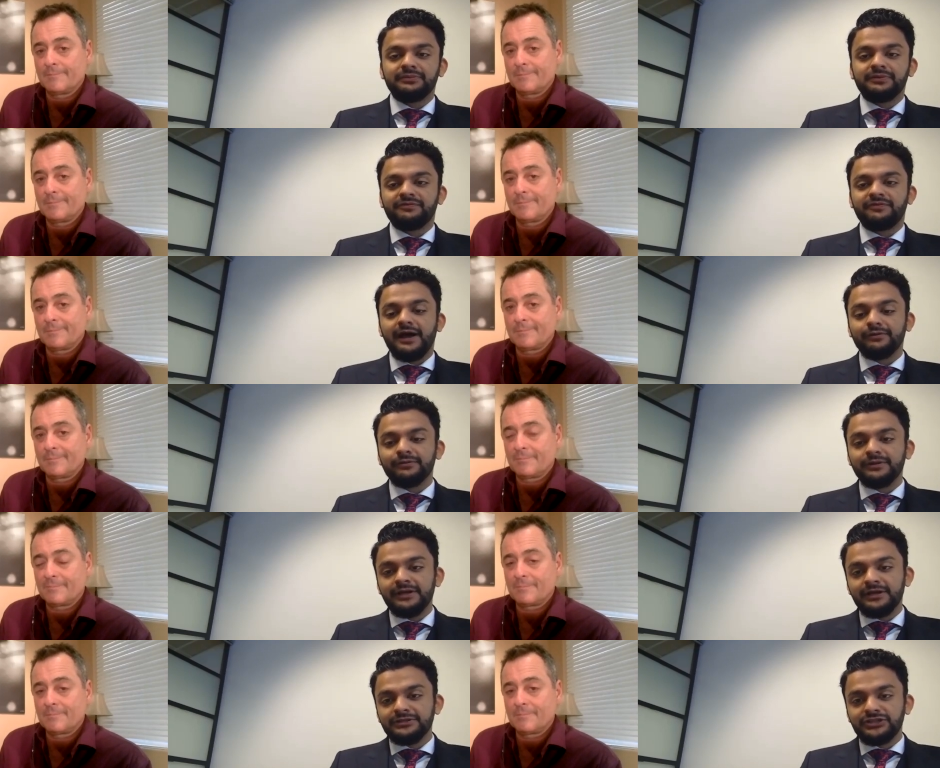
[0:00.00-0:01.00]
Speaker 1: up the
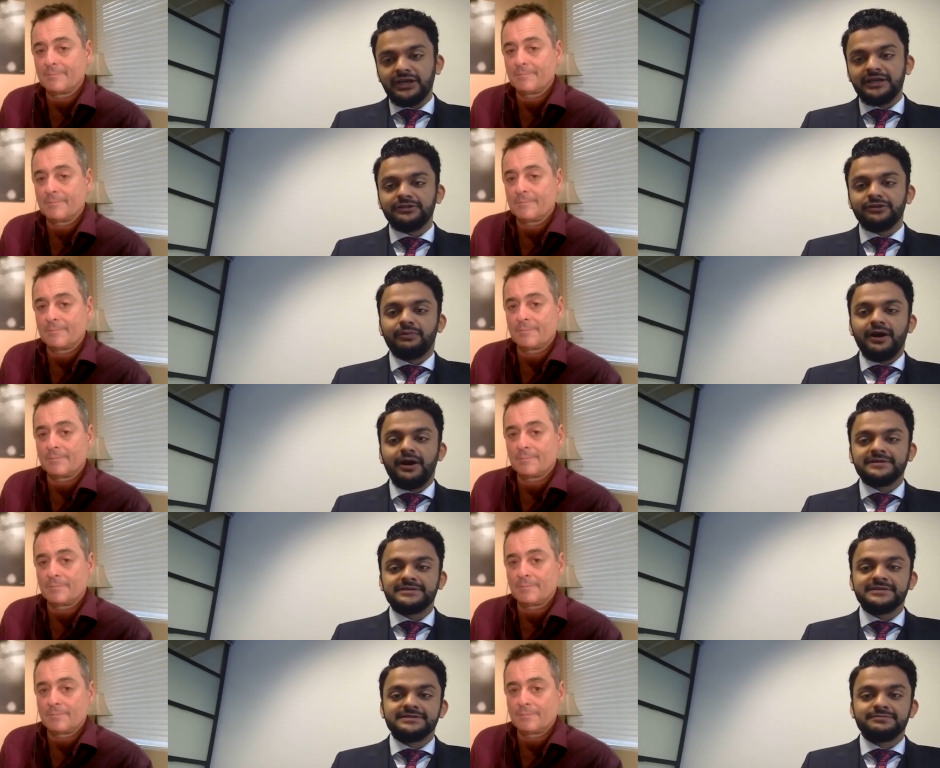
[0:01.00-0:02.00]
file, checking their
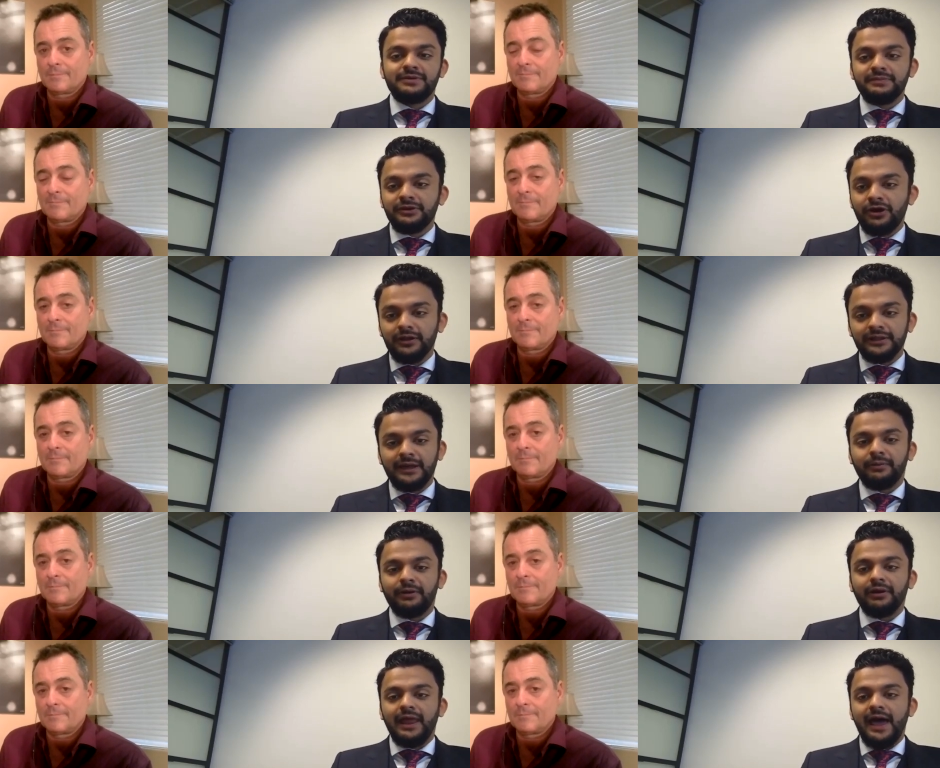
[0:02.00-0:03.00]
boxes, maybe calling up
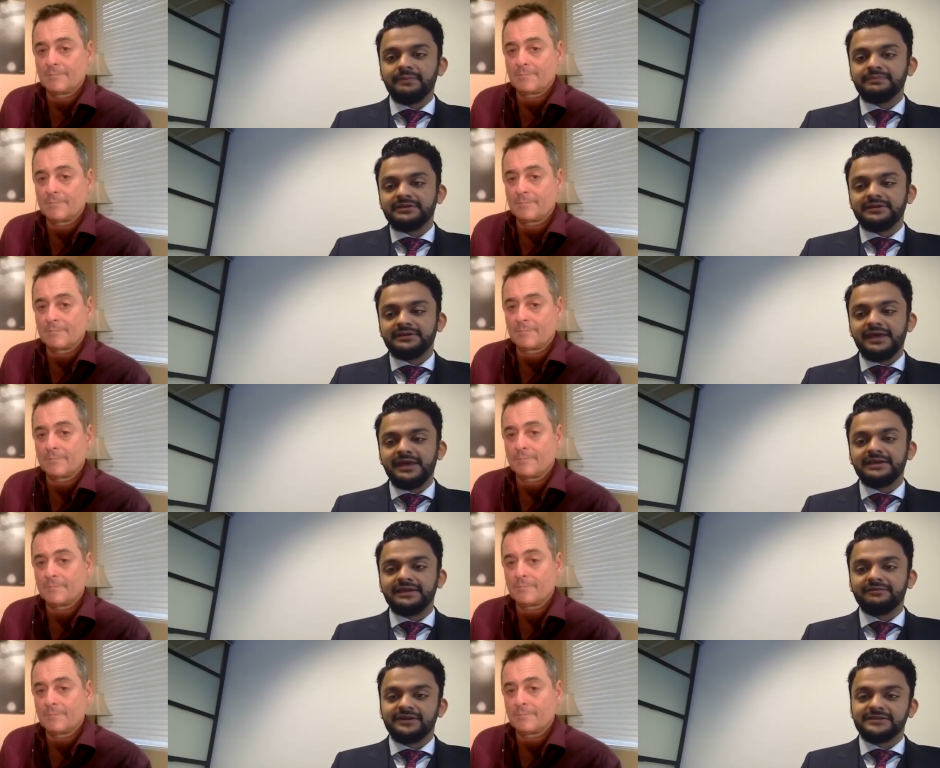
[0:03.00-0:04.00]
our labs
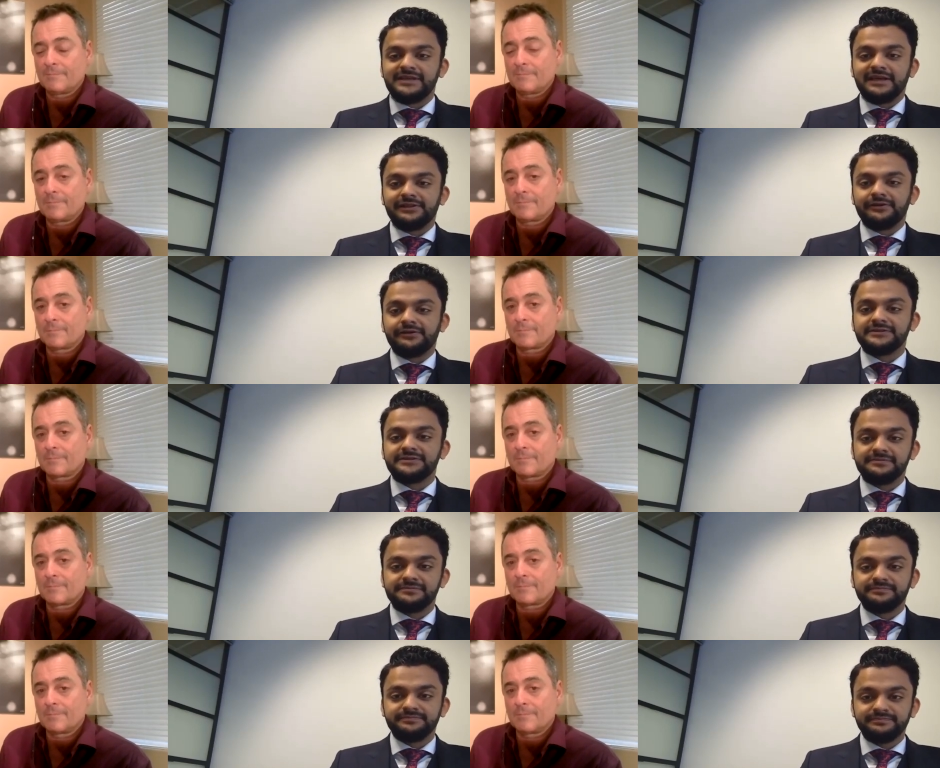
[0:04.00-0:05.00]
and giving us that clearance.
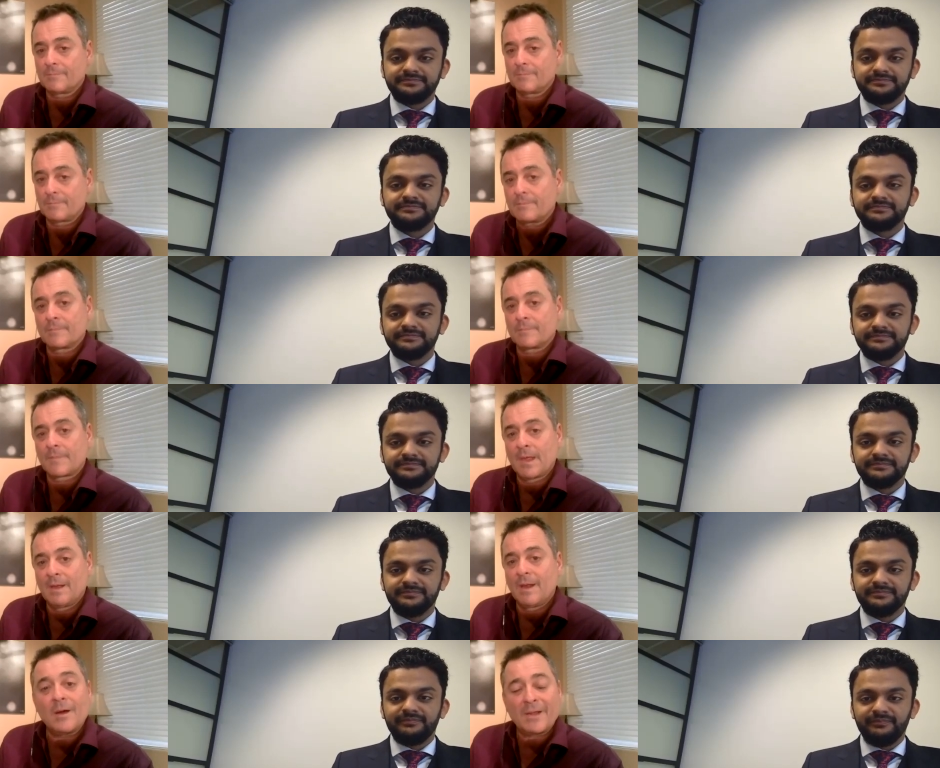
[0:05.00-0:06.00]

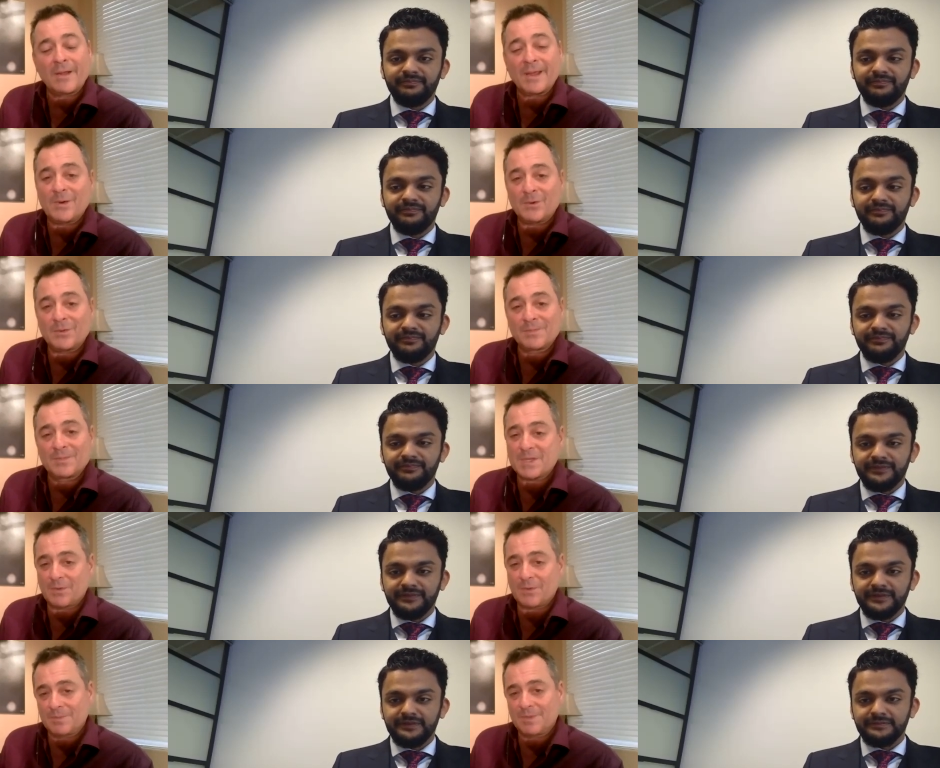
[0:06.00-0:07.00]
Speaker 2: Okay, cool. So
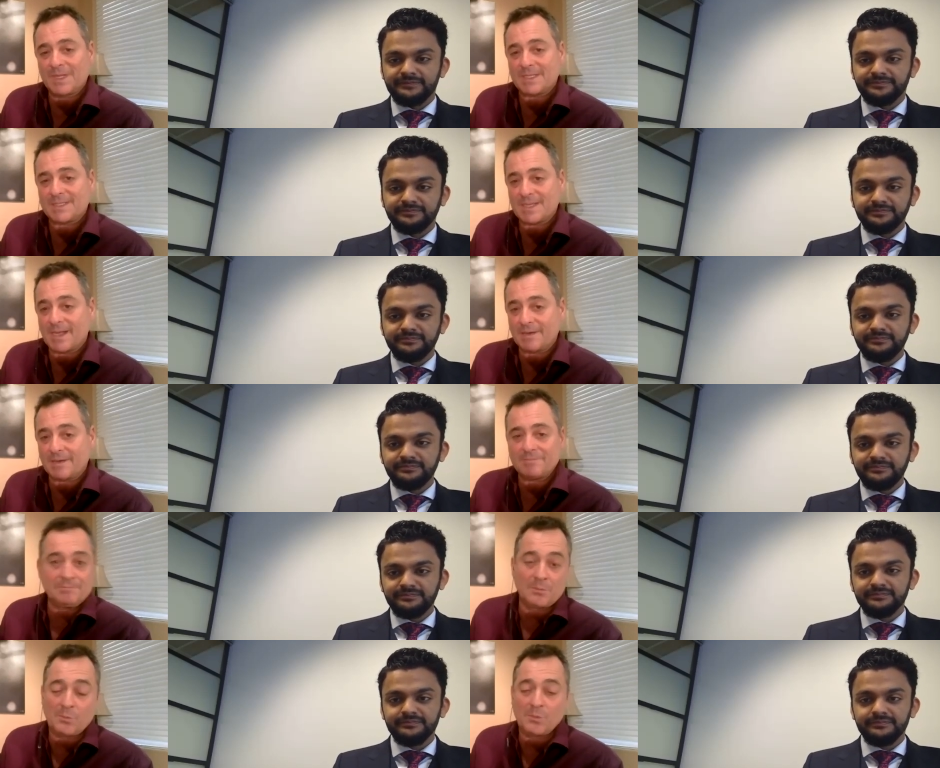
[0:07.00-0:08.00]

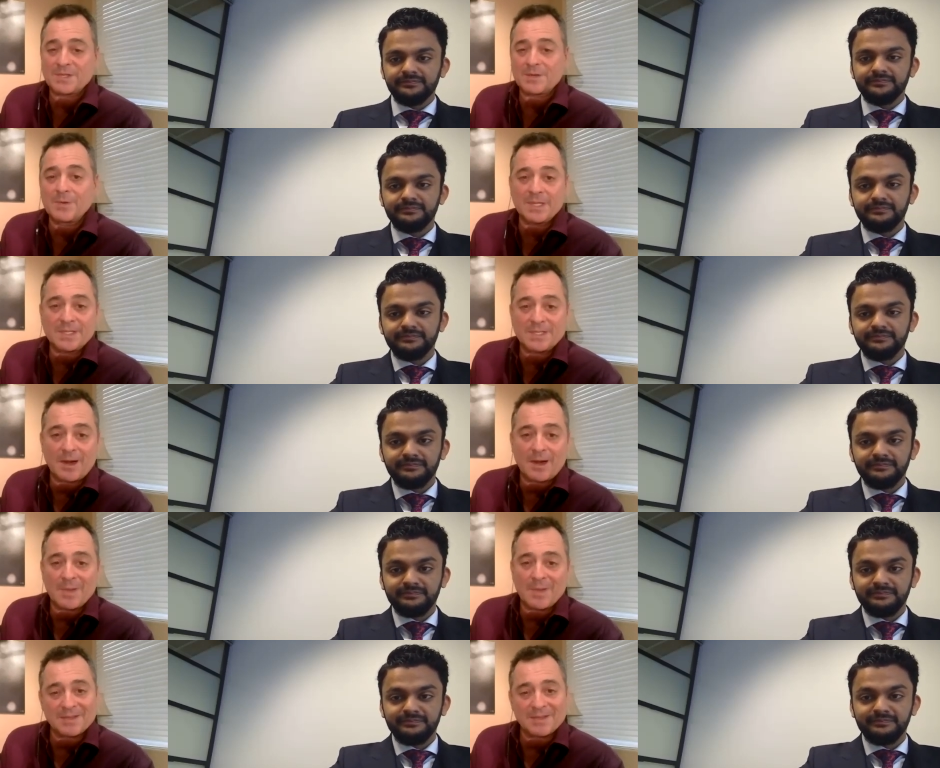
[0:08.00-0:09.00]
we should really talk
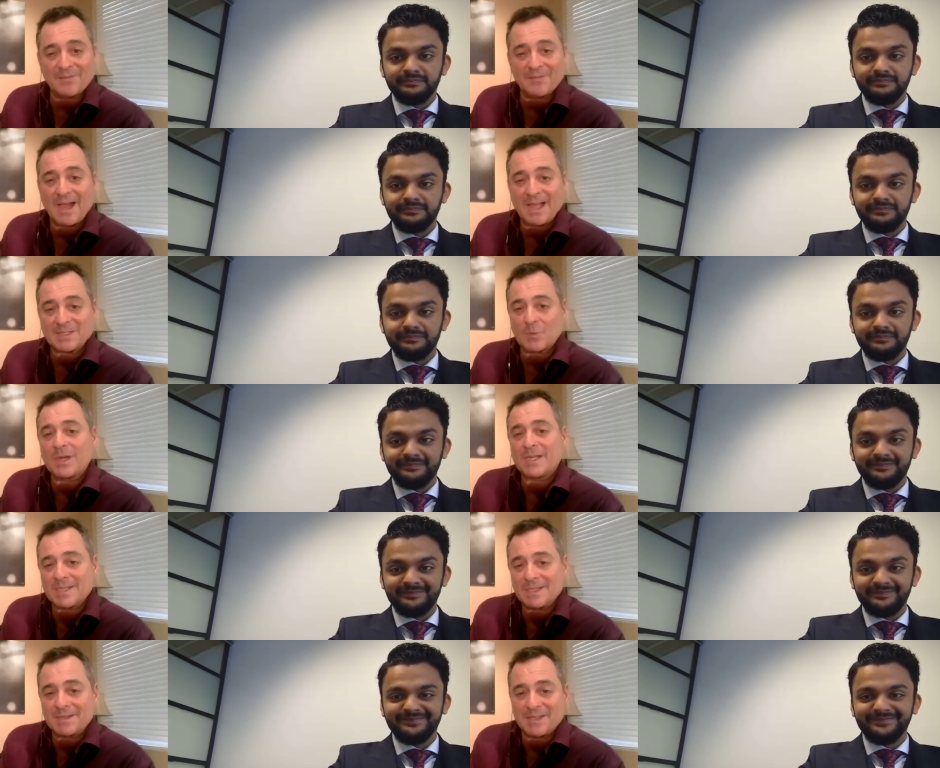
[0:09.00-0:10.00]
about the device. What is
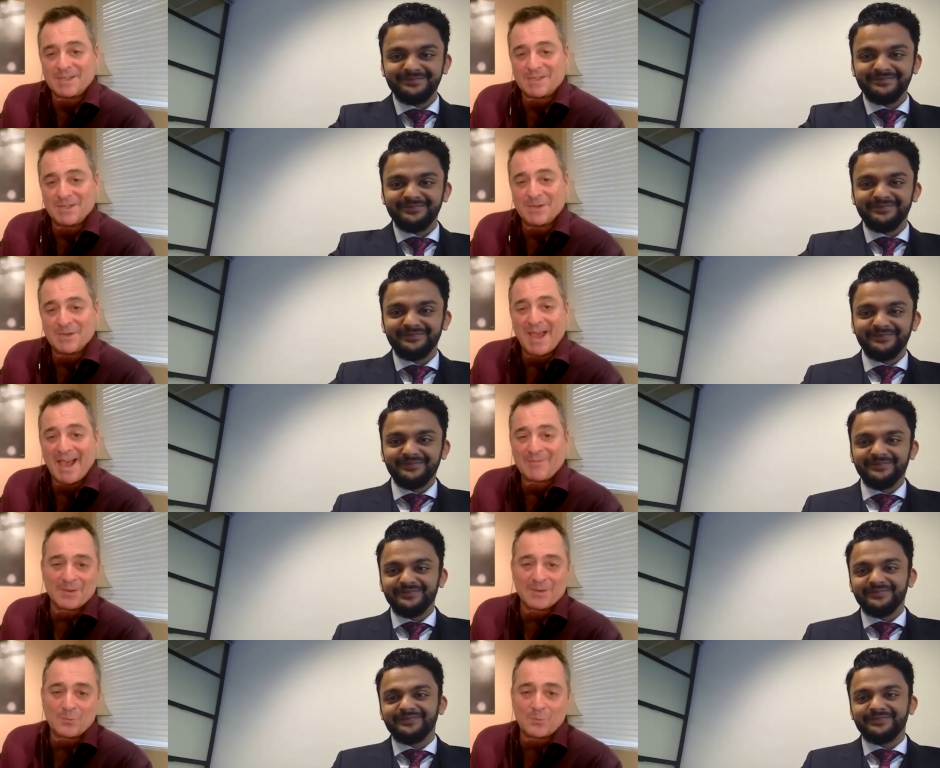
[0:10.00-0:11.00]
it that you have
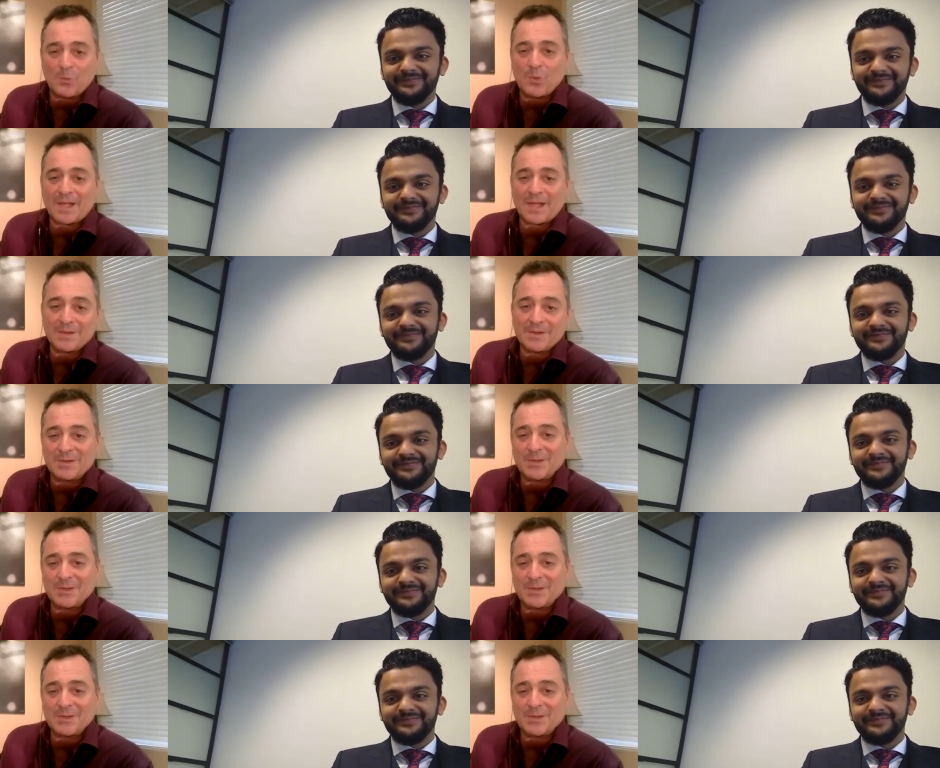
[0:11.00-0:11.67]
and what can you do